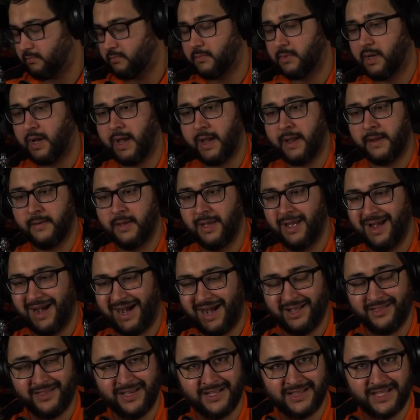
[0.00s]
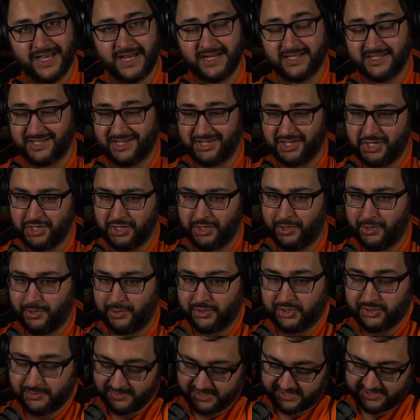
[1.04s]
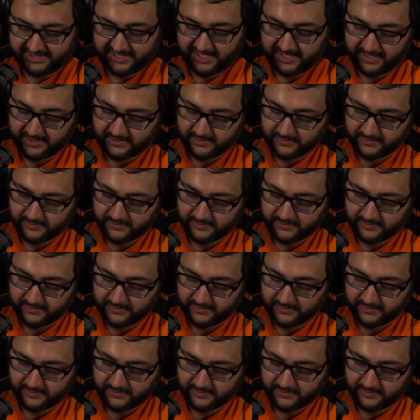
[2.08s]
Okay, I think that is a huge mistake.